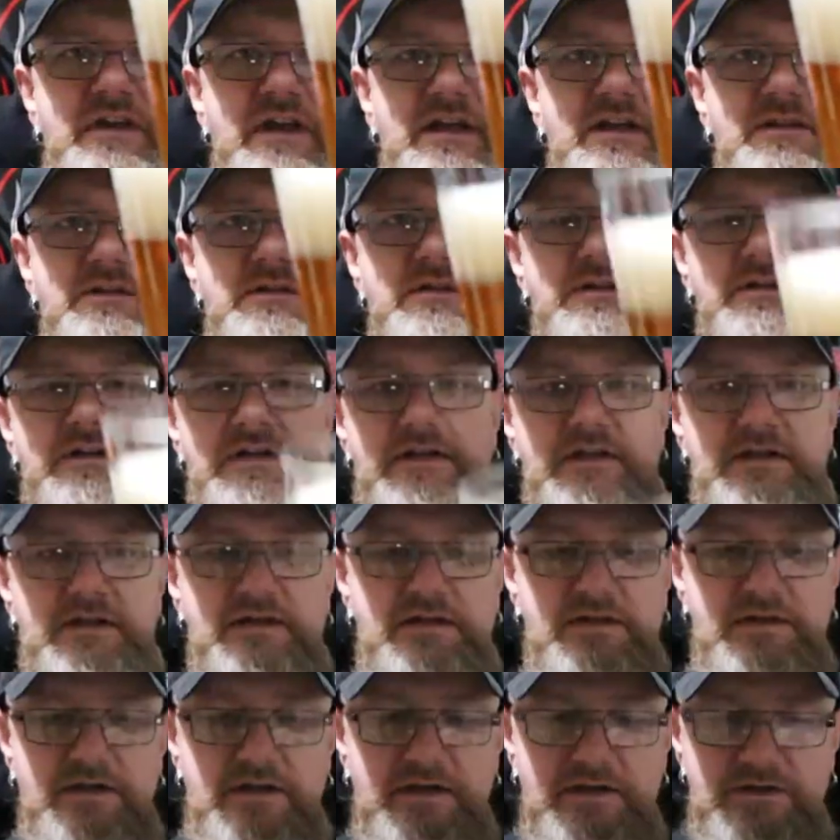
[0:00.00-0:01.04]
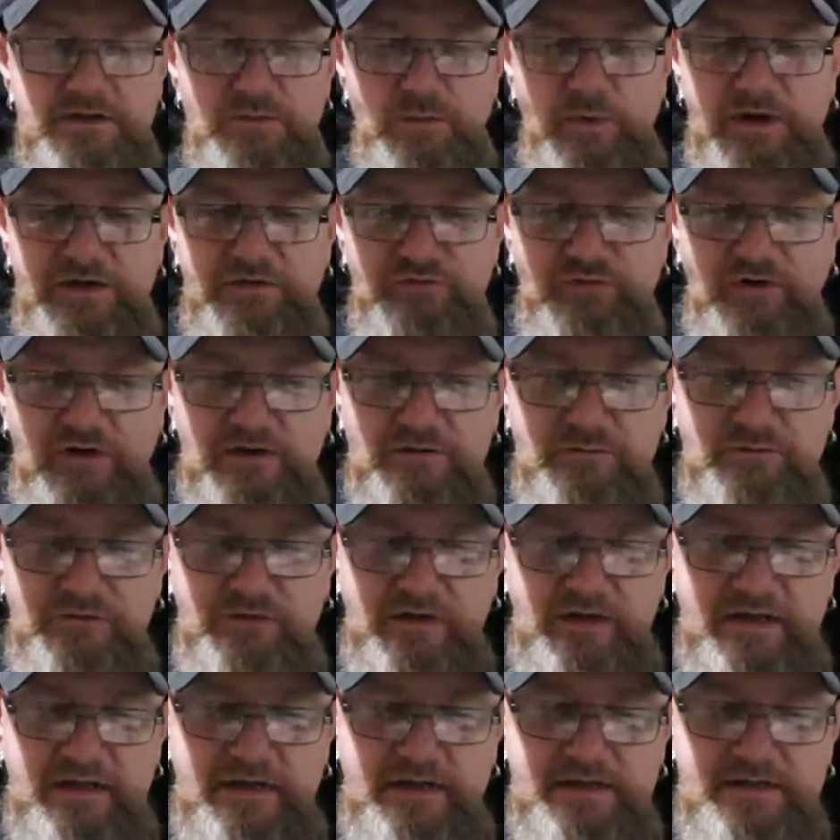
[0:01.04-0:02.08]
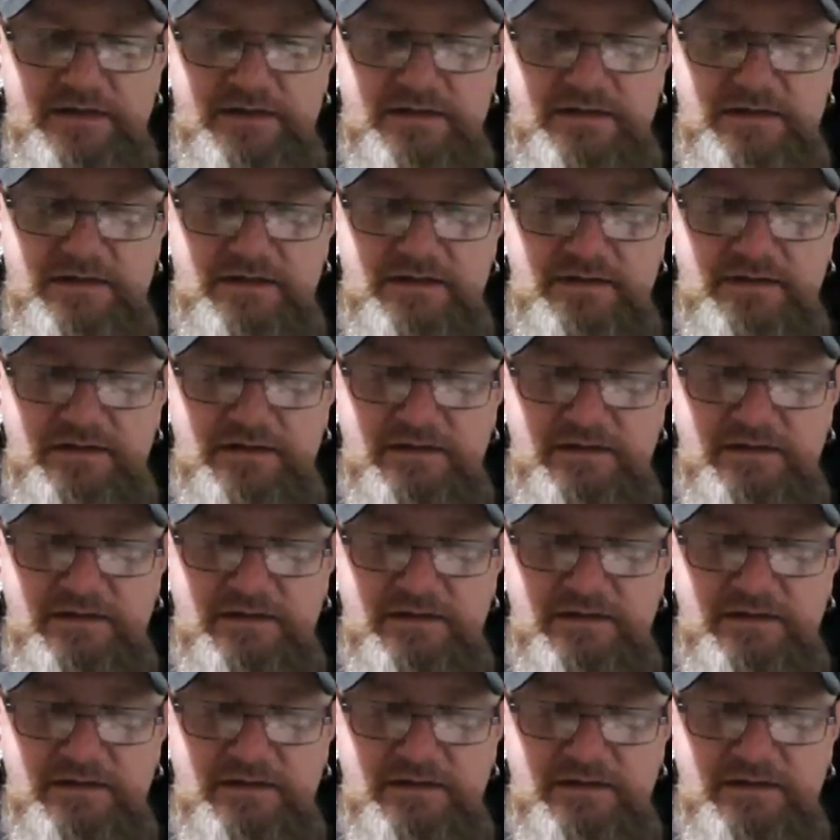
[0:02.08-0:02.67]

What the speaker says: down in the Waitrose in